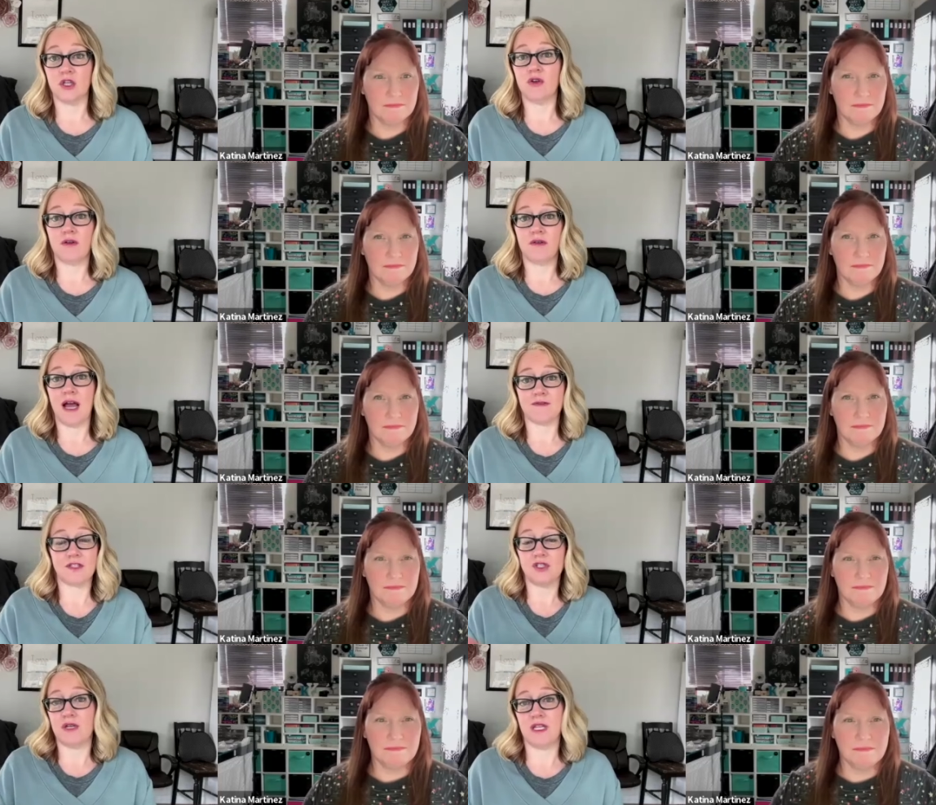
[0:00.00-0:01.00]
Speaker 1: You don't
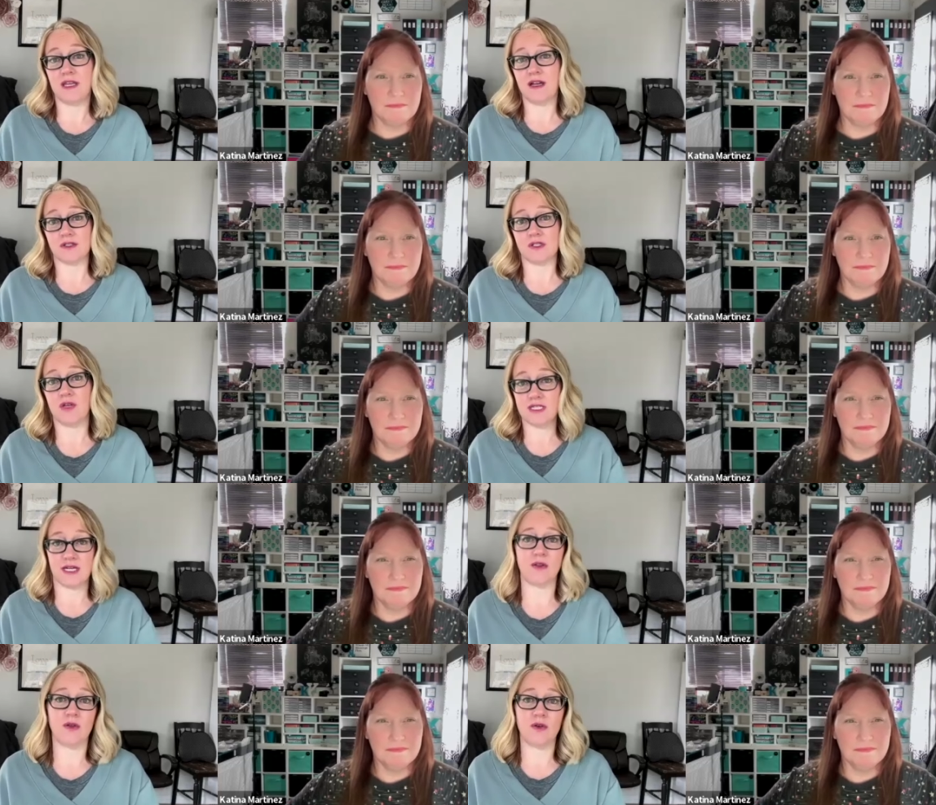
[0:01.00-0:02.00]
have to do anything else. You
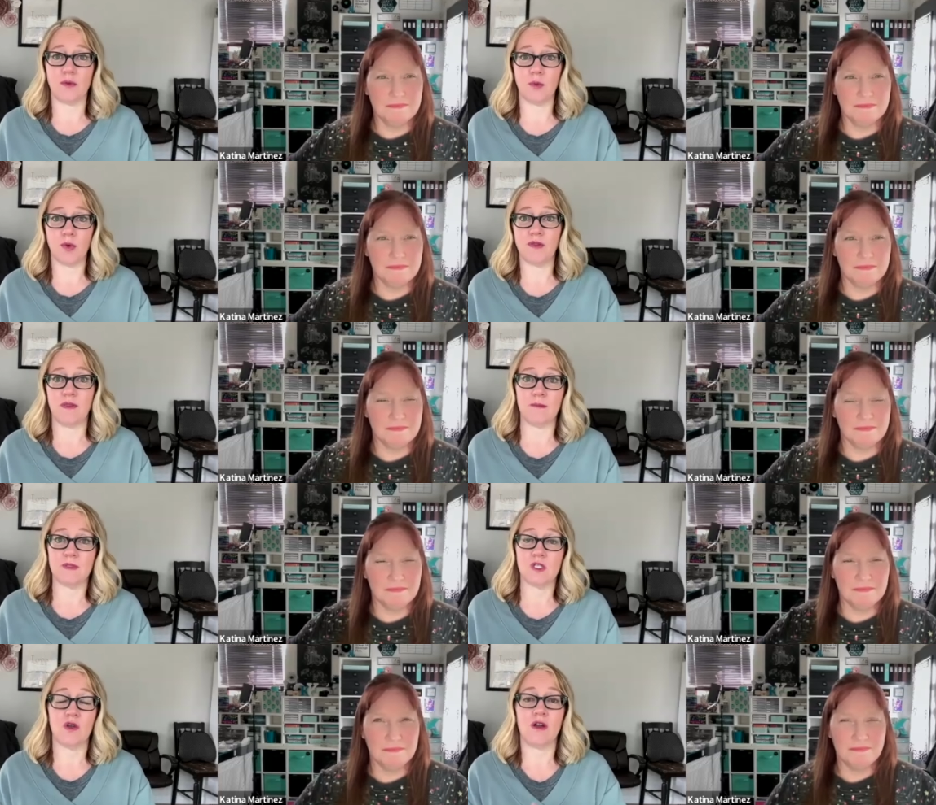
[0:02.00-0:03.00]
can download them and print
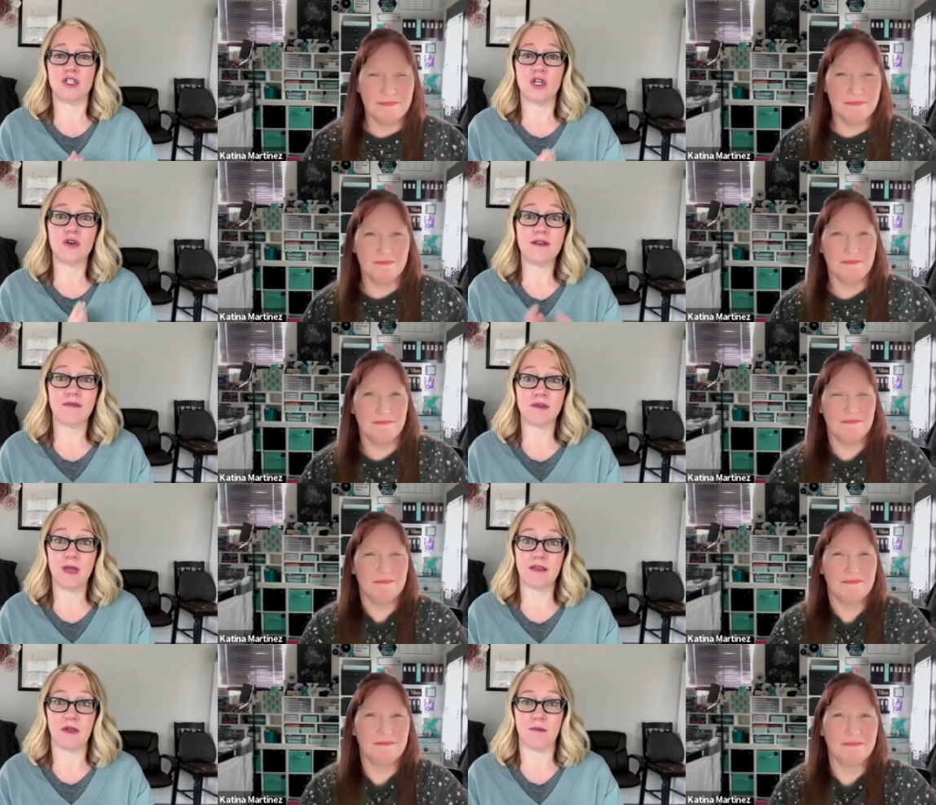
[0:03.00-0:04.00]
them. So you don't even have
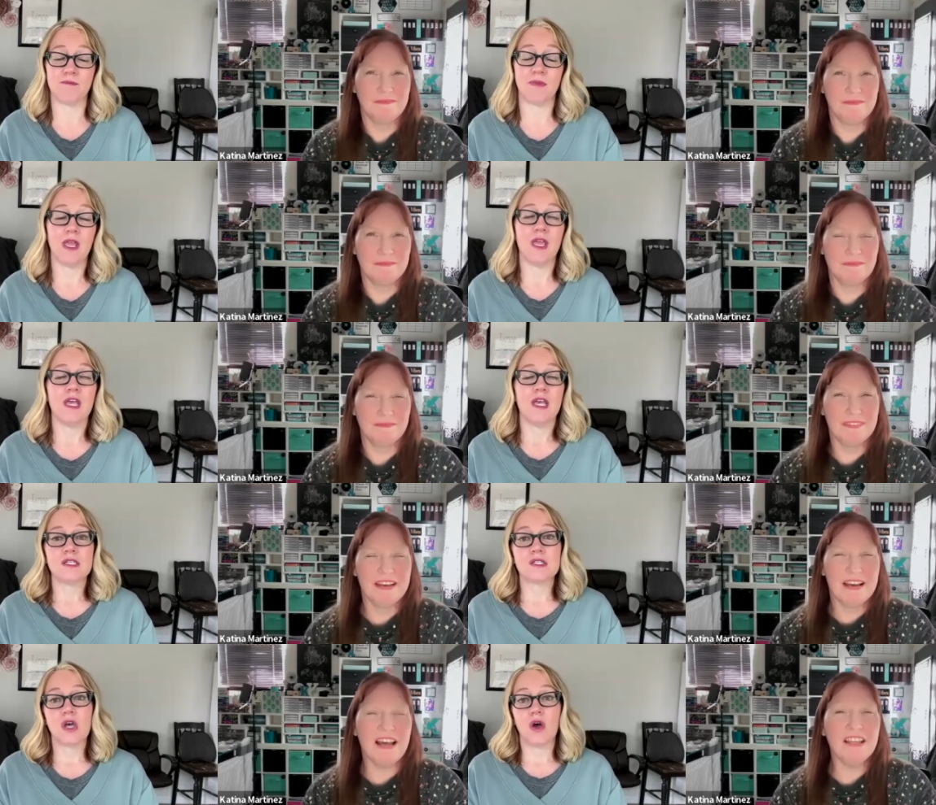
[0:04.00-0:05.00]
to make them.
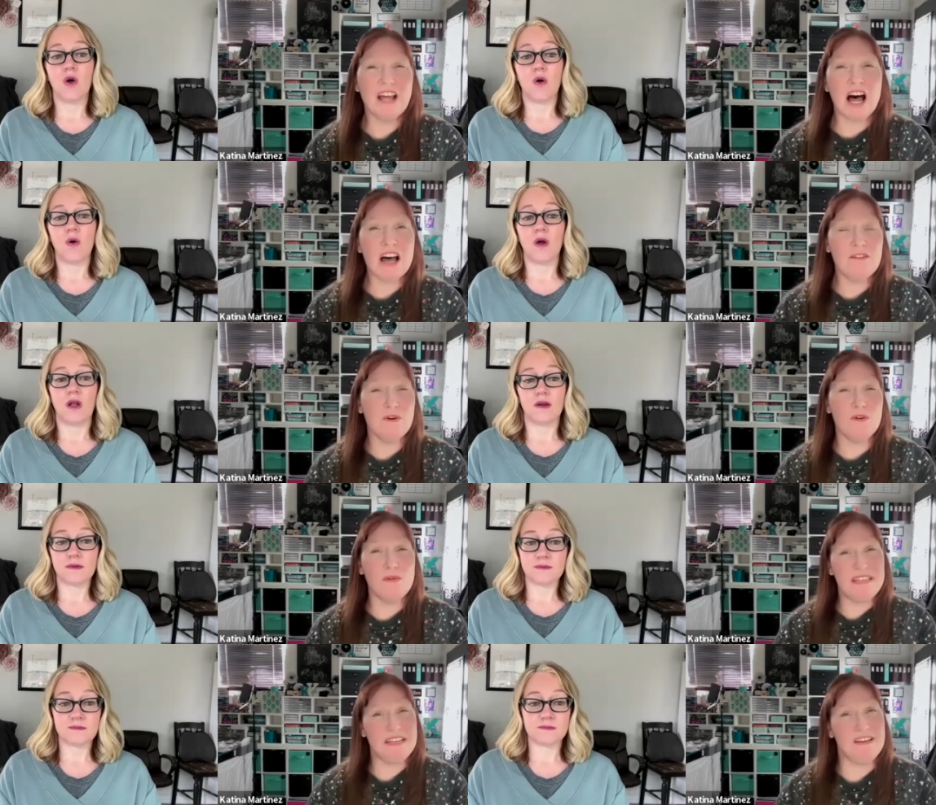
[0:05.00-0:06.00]
So a lot
Speaker 2: of what
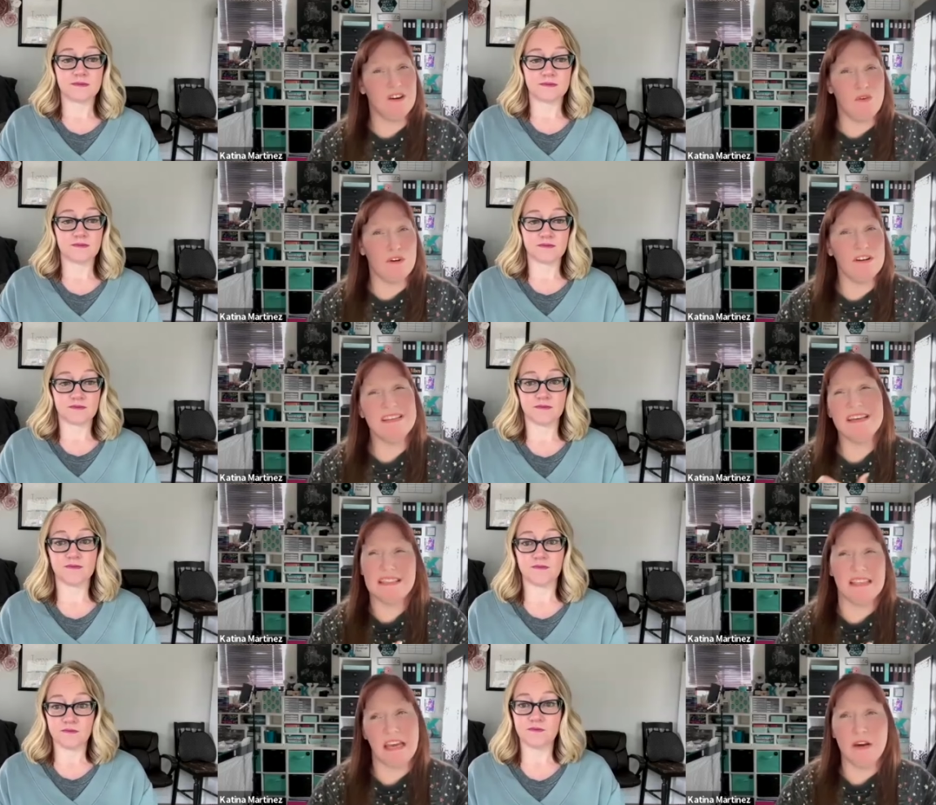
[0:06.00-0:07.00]
we did in the course
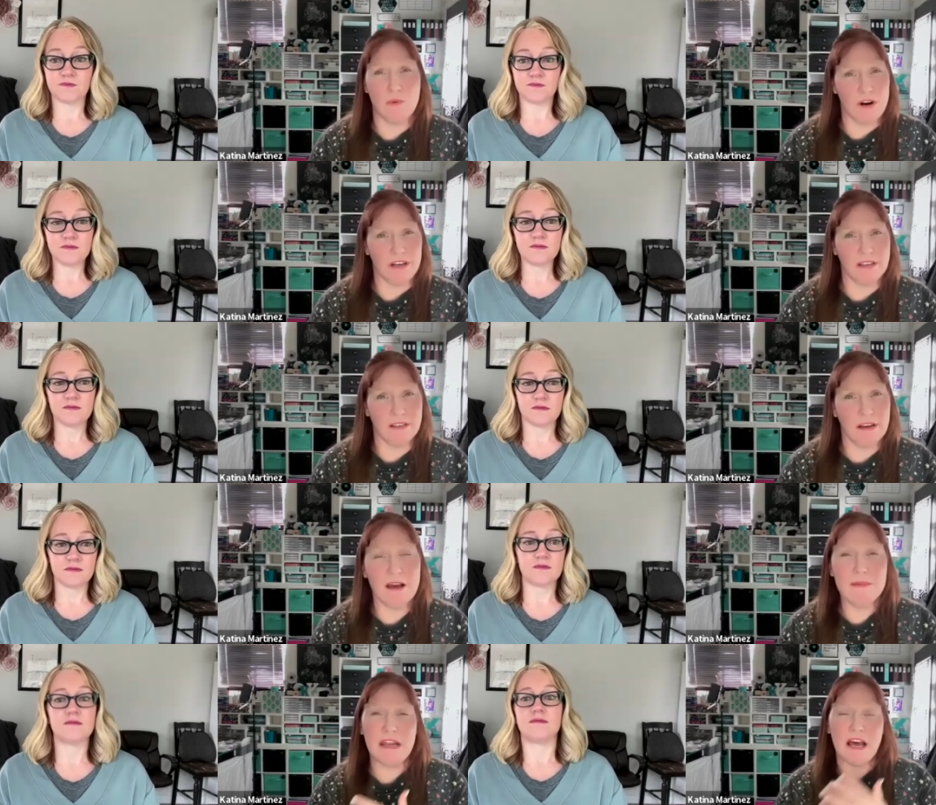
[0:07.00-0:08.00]
is legwork.
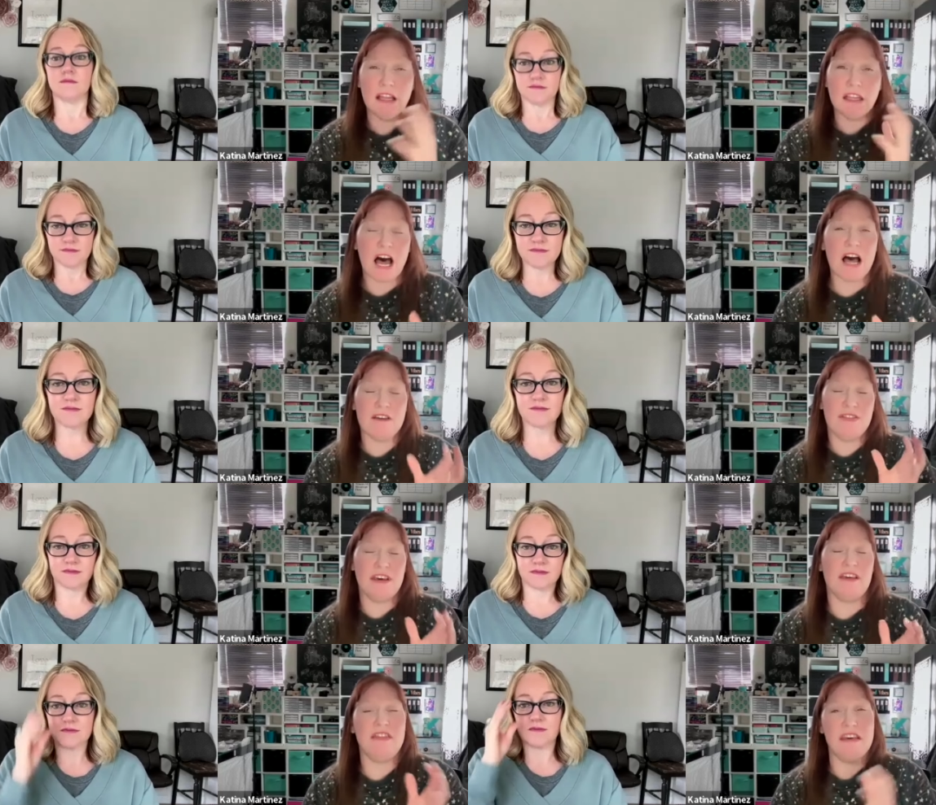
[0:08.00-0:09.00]
I mean, a lot of
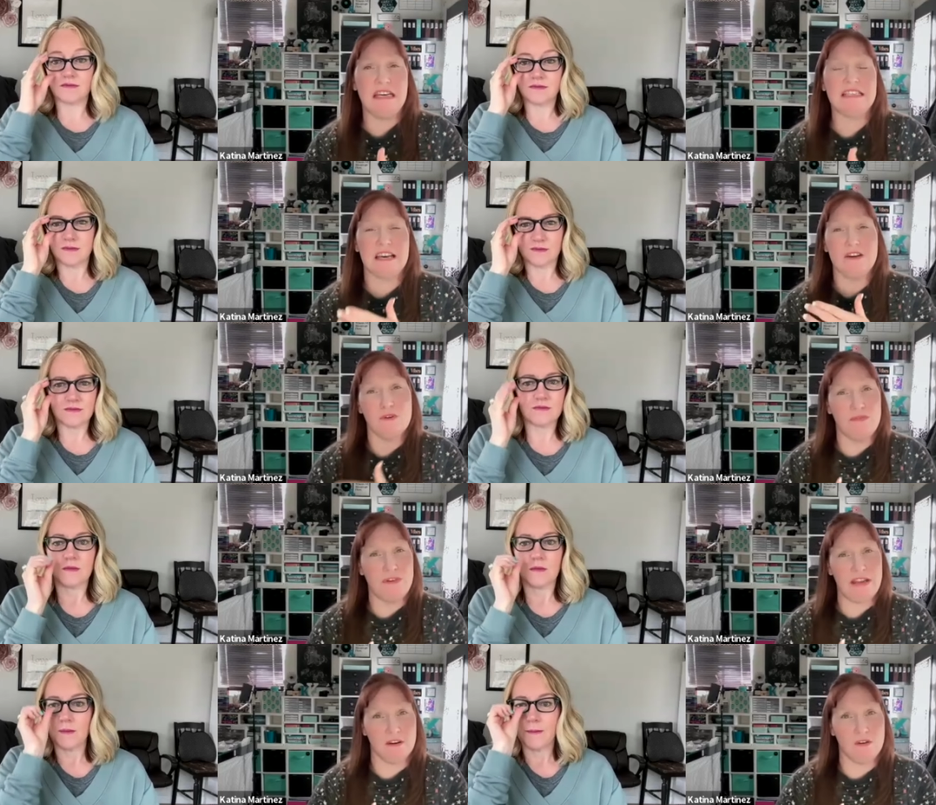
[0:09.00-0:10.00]
the things that you will
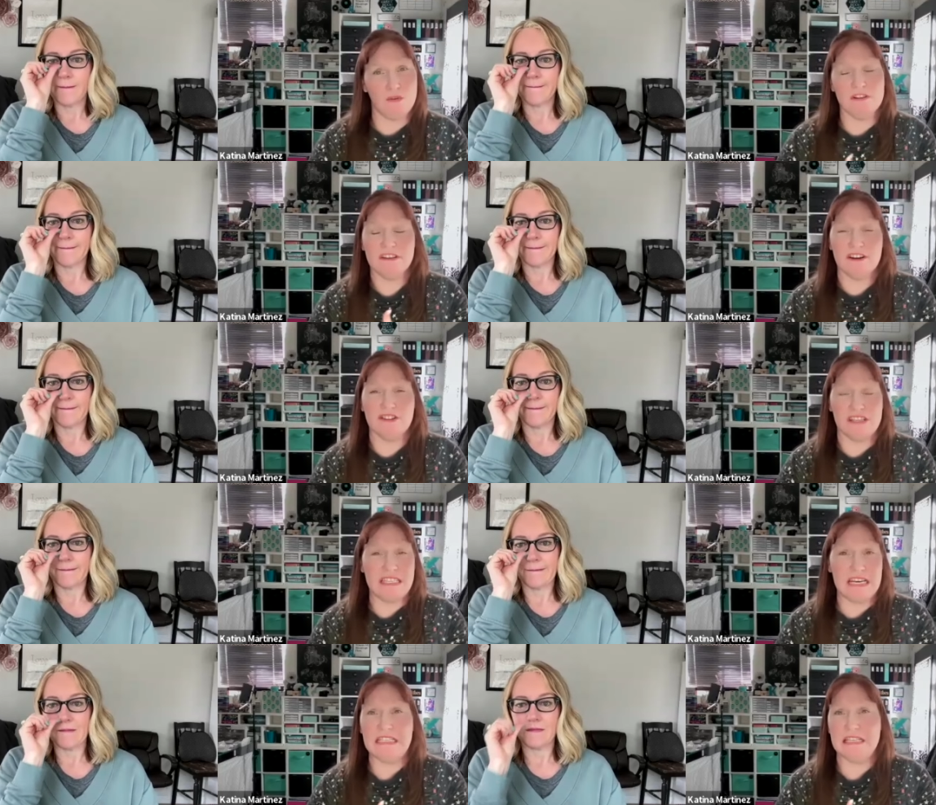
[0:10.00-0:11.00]
find in the course are
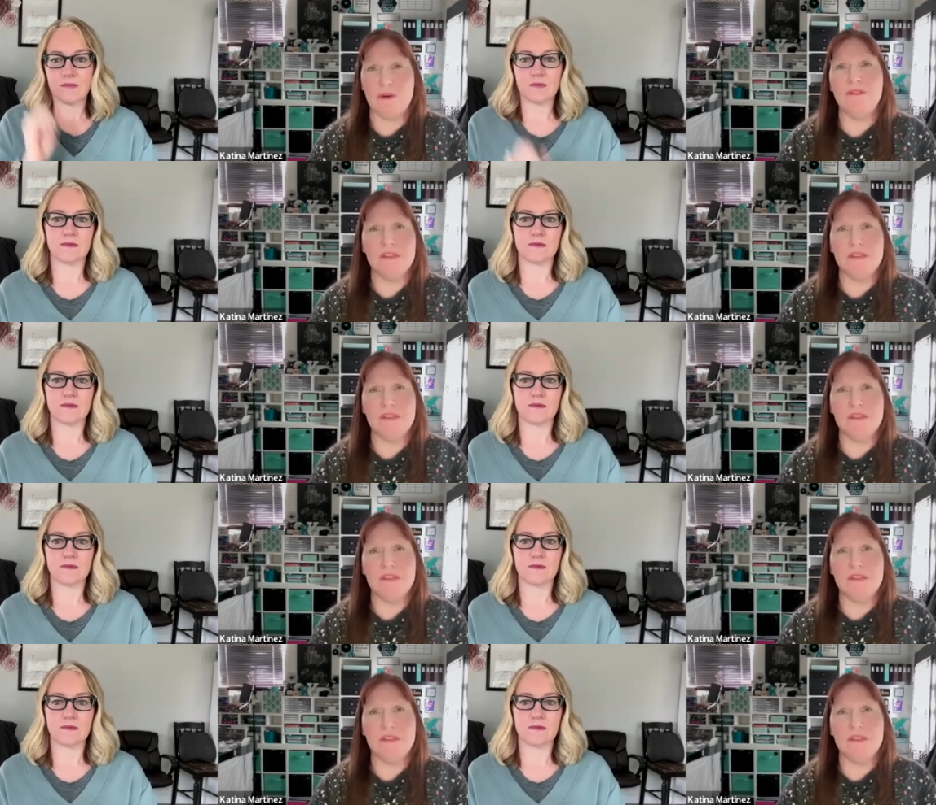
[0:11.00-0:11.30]
just things that we've